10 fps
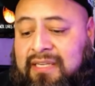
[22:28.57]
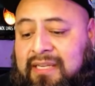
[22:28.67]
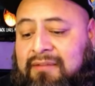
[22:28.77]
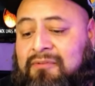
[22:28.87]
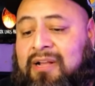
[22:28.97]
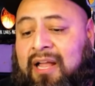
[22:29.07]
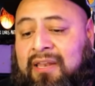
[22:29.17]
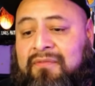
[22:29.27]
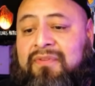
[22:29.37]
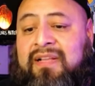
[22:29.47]
I won't call
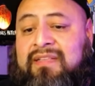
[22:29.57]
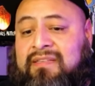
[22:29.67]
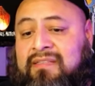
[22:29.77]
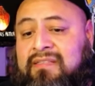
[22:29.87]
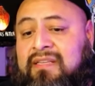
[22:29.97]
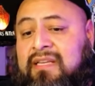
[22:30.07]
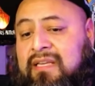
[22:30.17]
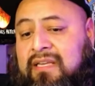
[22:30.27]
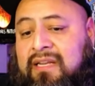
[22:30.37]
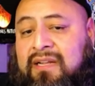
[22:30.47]
them friends because
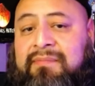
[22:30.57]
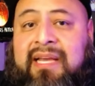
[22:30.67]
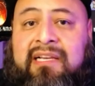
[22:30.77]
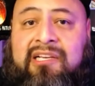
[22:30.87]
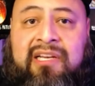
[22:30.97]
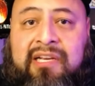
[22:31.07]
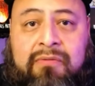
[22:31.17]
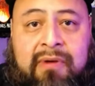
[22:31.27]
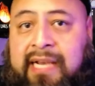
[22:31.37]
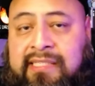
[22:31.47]
you know I'm not gonna
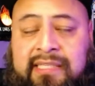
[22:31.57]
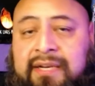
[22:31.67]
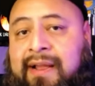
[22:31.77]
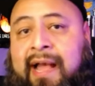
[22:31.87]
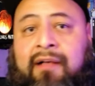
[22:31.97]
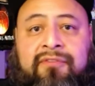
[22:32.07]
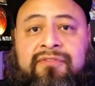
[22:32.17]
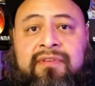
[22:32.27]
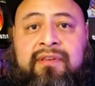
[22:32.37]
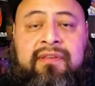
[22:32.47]
crash at their
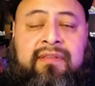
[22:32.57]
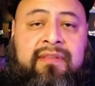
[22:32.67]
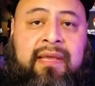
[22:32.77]
house and